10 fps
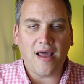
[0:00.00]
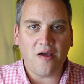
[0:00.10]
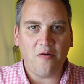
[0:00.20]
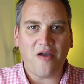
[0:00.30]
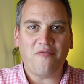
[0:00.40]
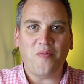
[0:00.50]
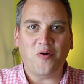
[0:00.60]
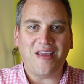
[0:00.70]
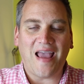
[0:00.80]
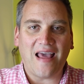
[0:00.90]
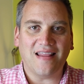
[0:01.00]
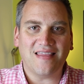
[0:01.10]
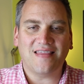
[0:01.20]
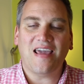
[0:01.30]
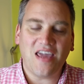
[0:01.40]
Hello everybody, and
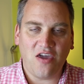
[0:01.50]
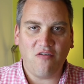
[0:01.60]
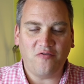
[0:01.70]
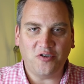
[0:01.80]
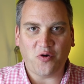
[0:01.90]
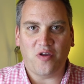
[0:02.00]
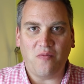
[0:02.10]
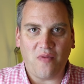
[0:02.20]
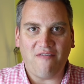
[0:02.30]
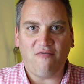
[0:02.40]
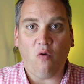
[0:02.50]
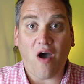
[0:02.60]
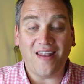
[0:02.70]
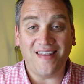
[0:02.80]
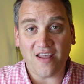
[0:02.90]
thank you for joining me for
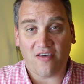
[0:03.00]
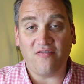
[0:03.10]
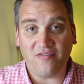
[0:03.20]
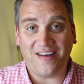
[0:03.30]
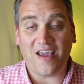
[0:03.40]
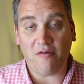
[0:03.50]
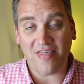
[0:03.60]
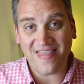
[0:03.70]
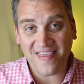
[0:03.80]
another video.